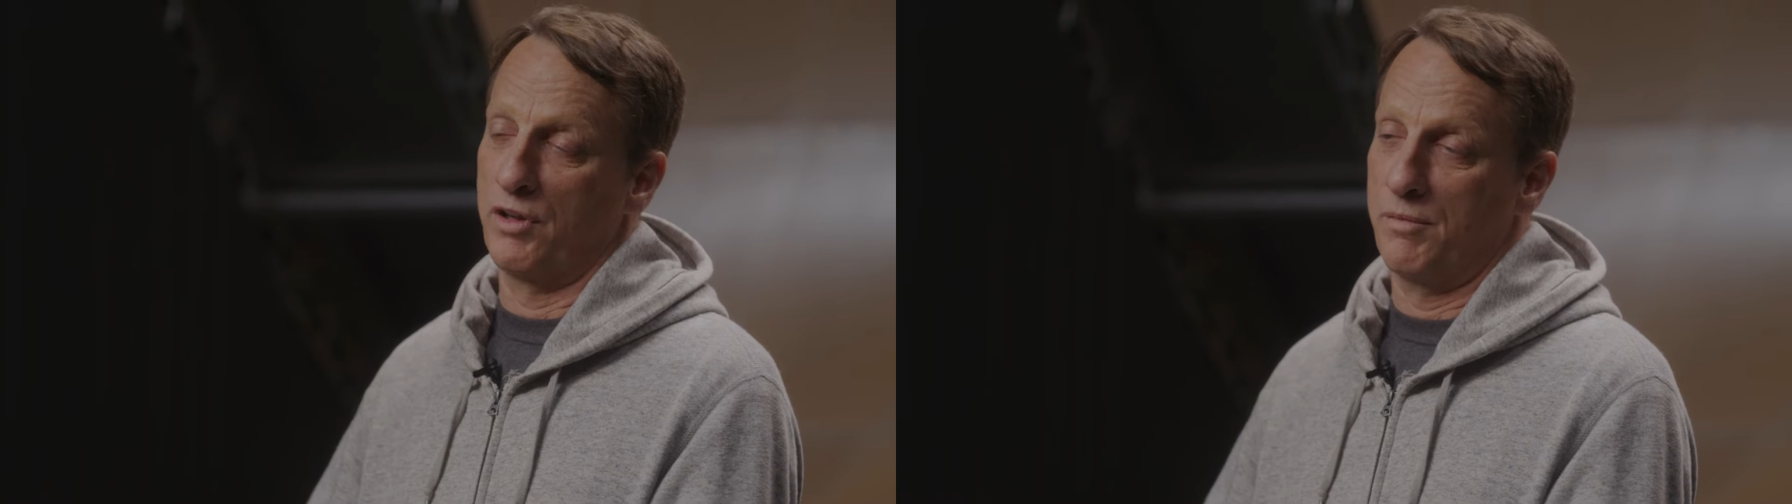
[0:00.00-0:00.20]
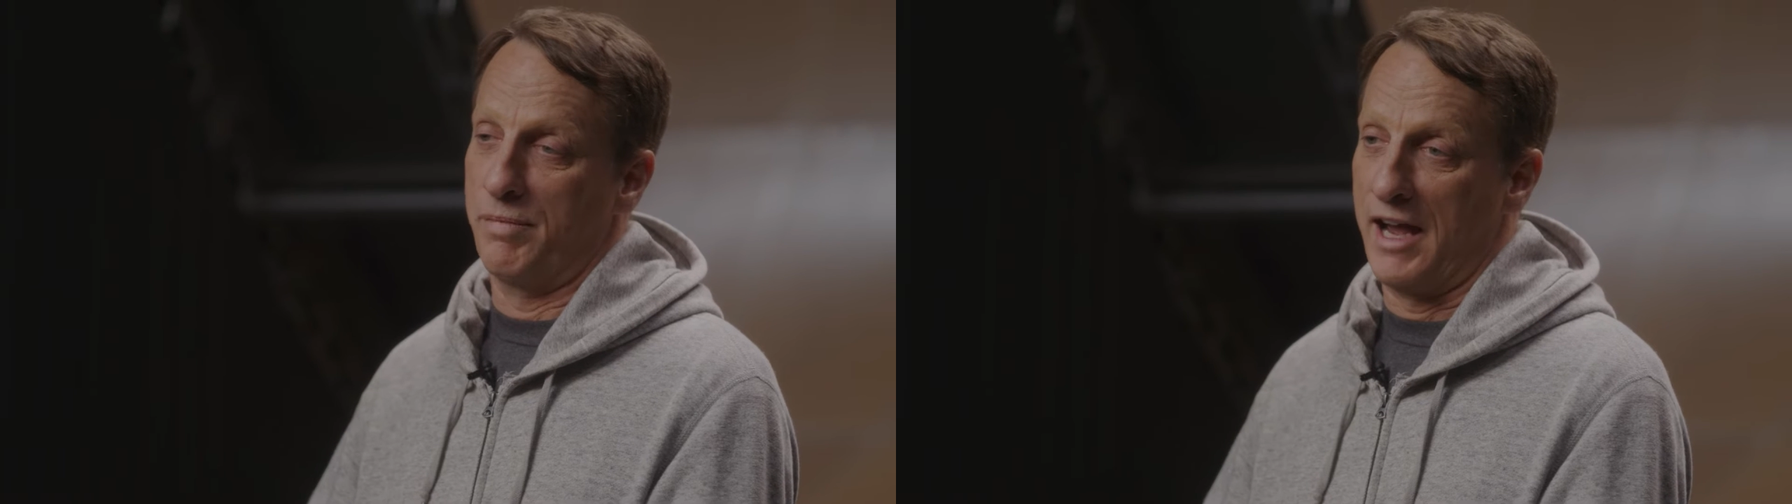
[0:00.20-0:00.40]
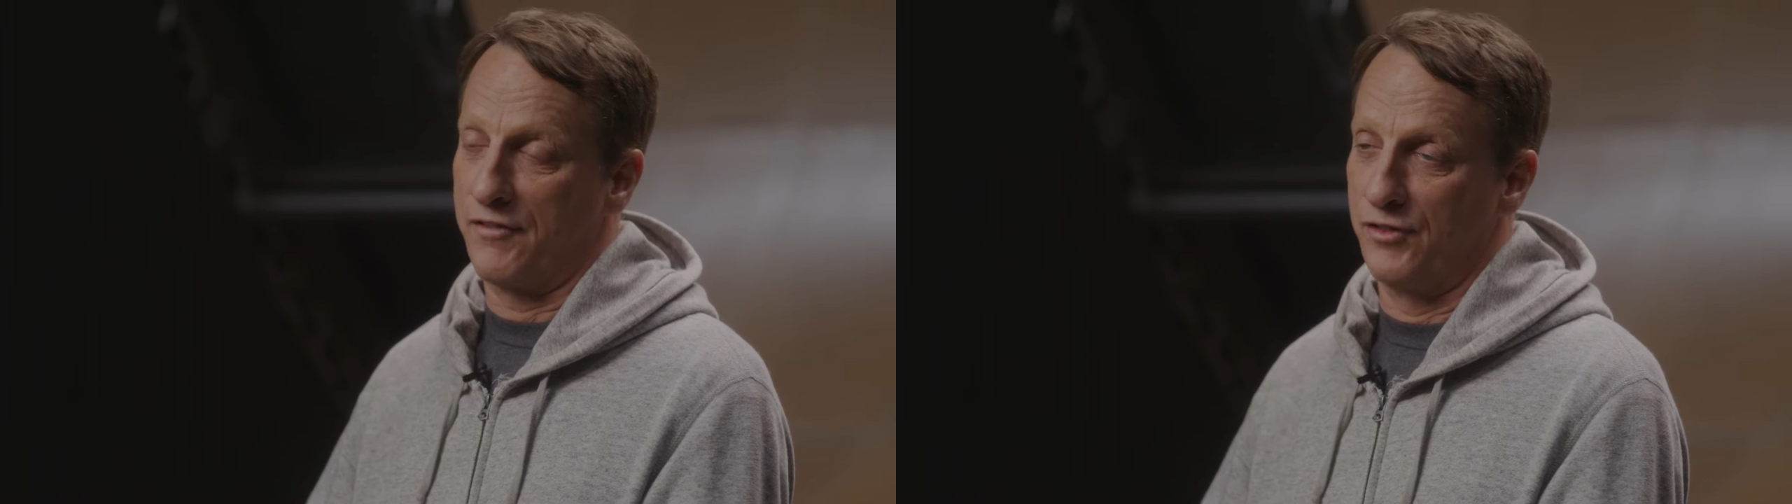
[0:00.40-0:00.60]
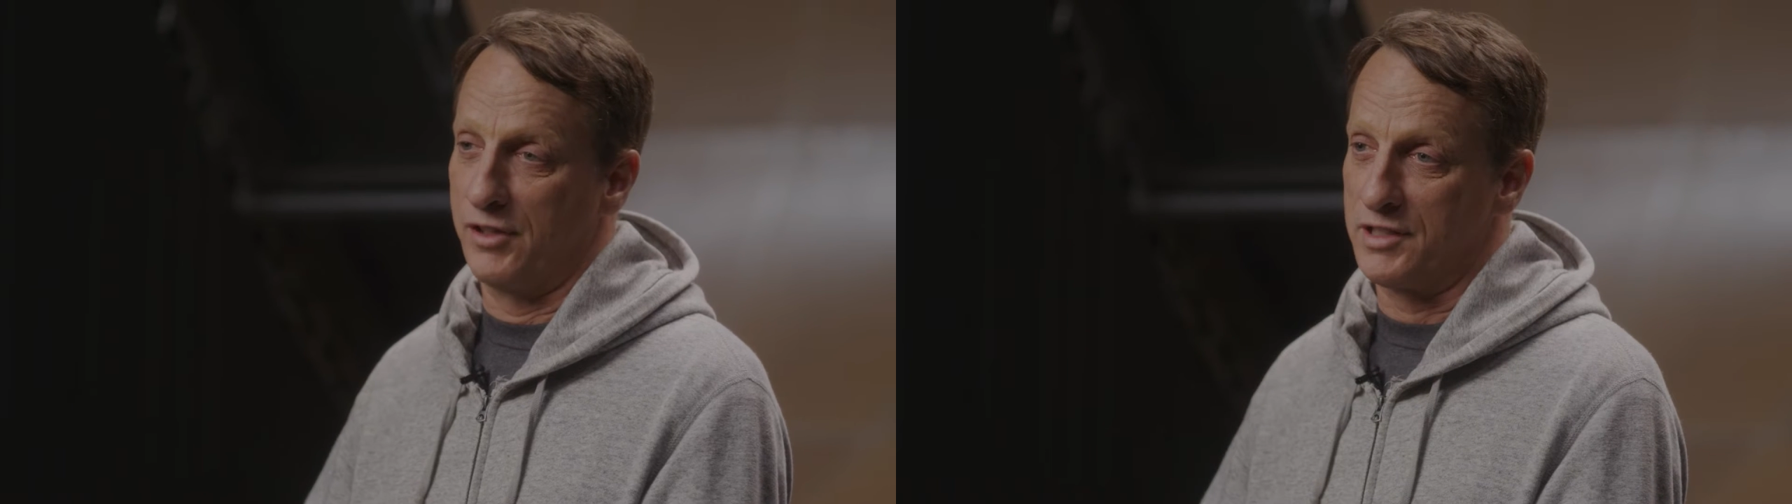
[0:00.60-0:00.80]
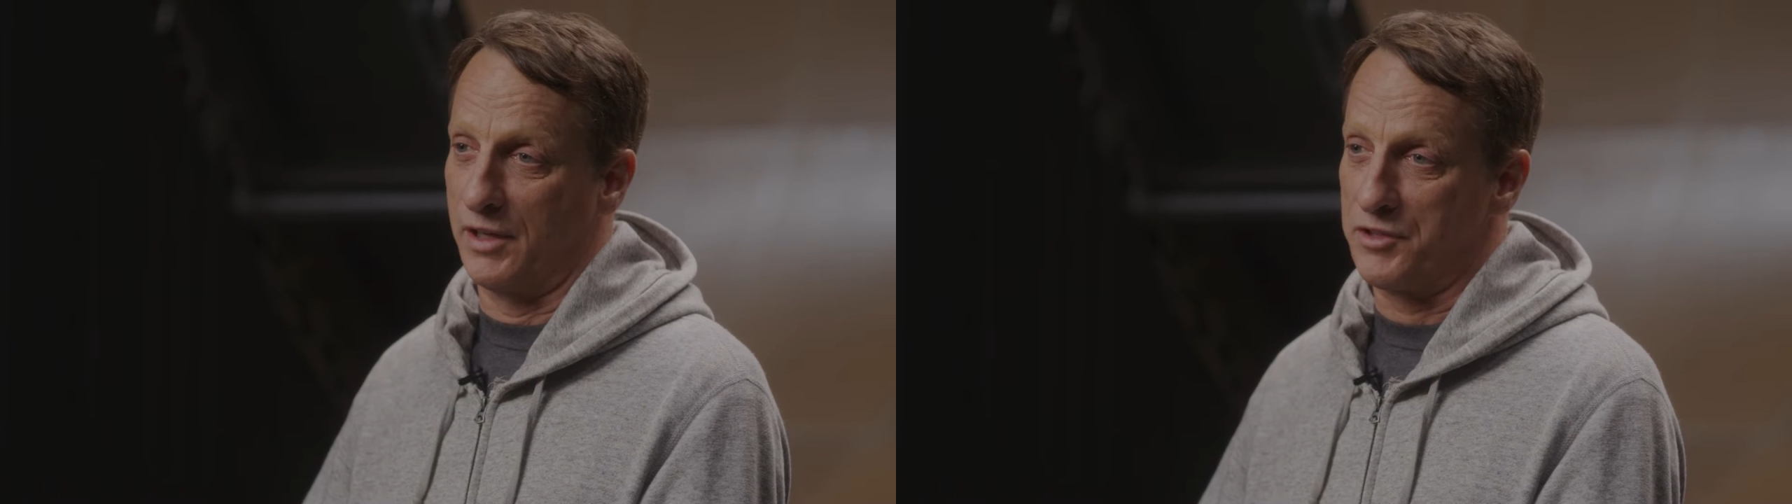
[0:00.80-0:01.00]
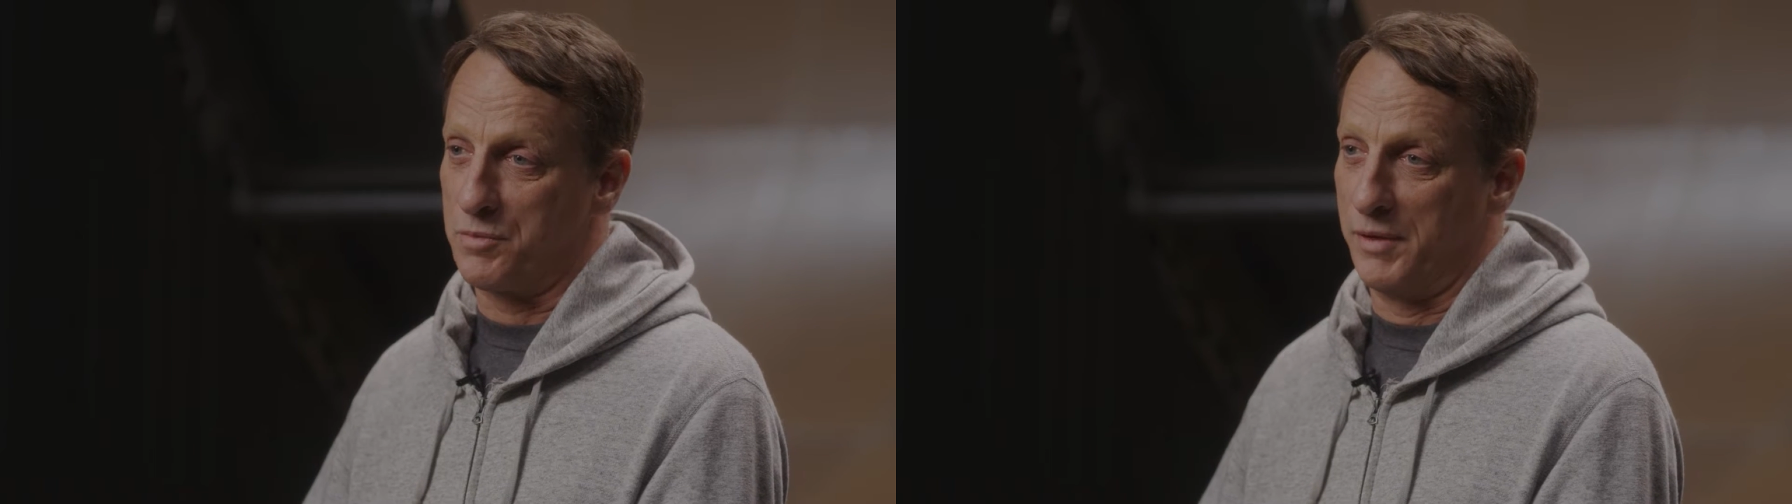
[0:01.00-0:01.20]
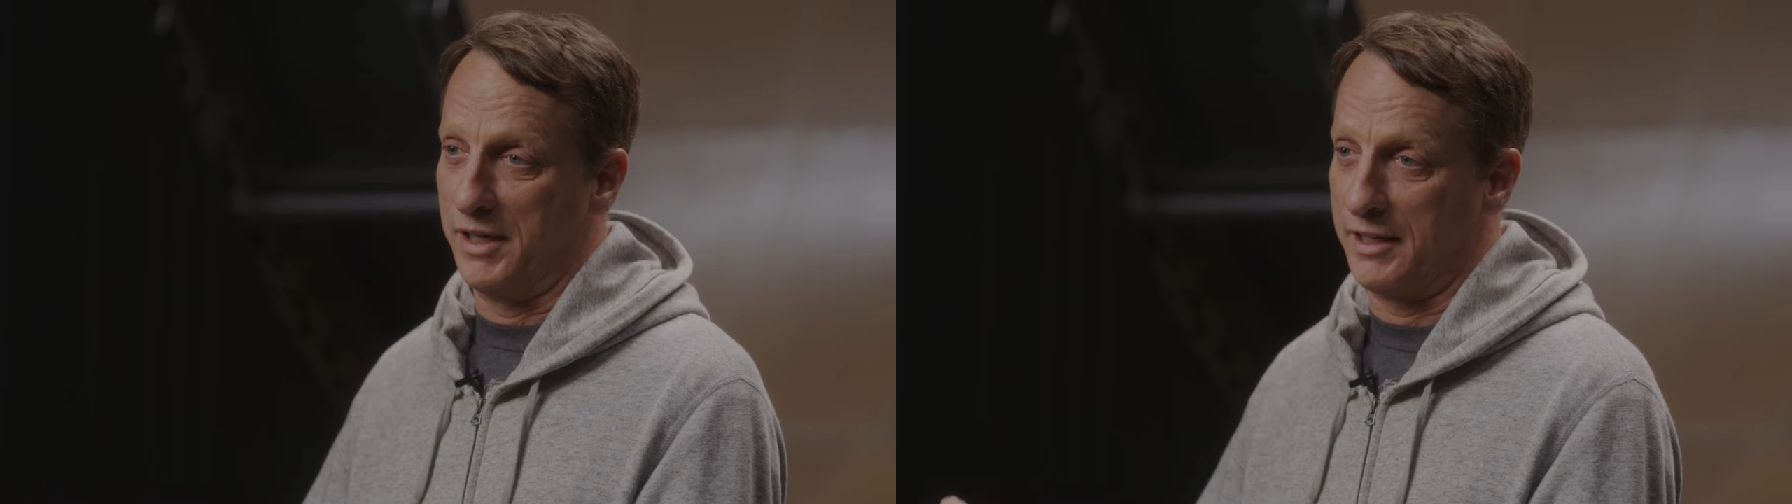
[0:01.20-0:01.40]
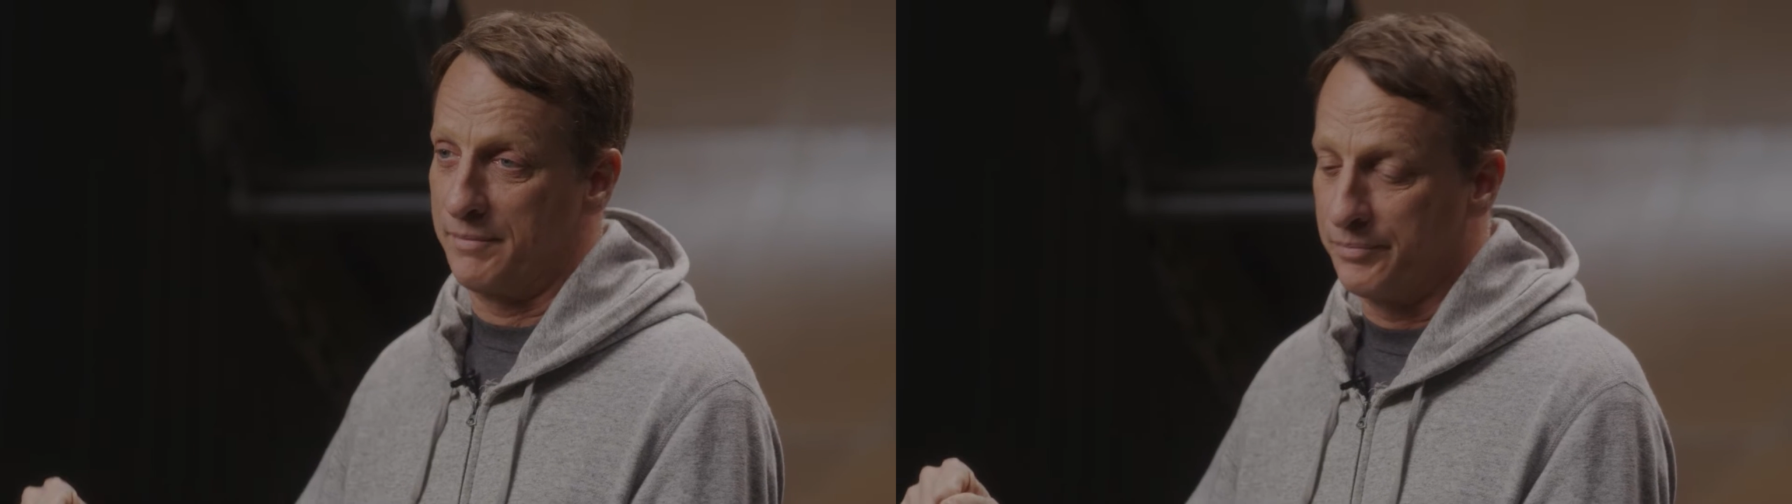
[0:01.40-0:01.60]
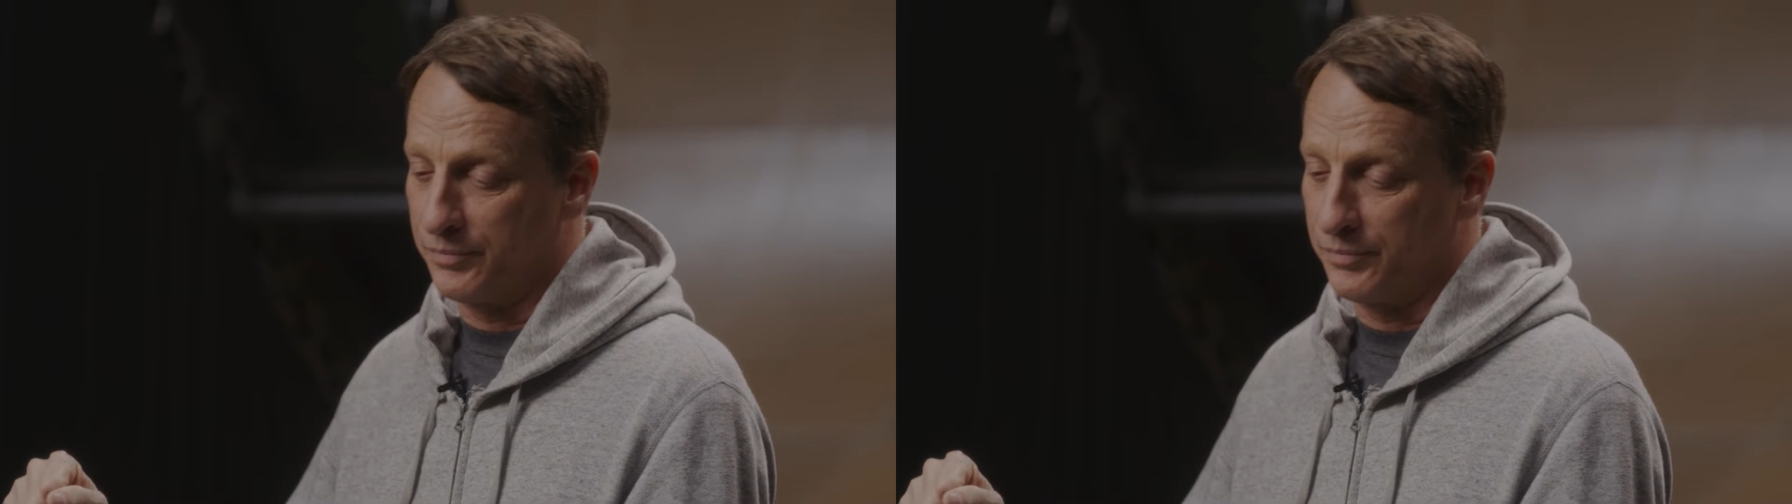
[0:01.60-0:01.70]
the back foot as I was spinning,